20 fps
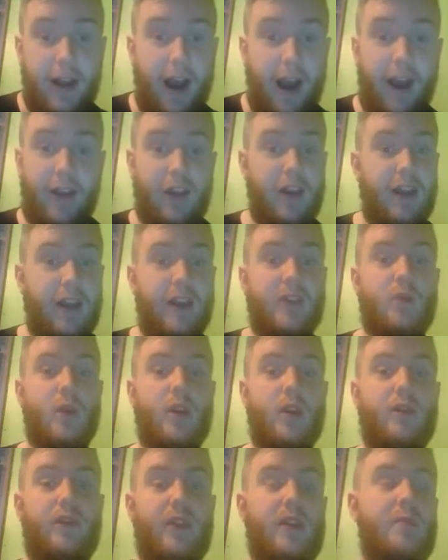I think it is
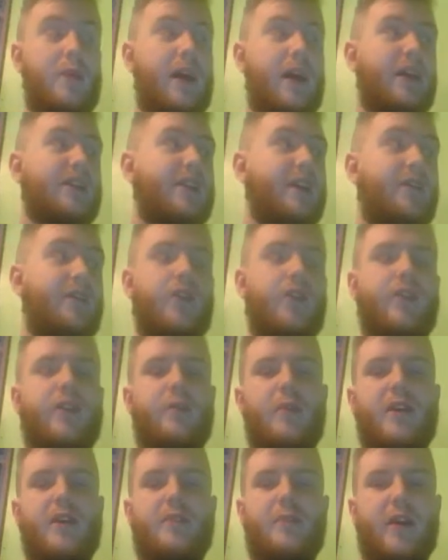one of the best, if not
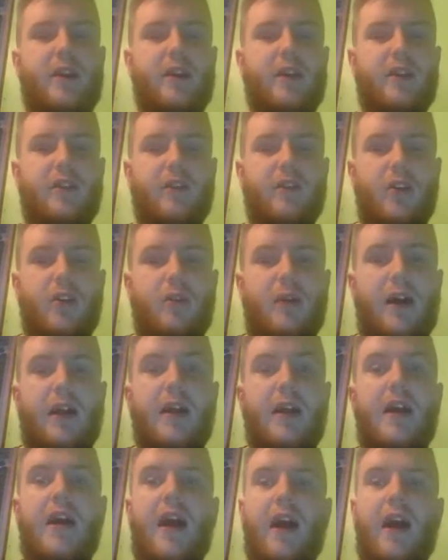the best mega in the format.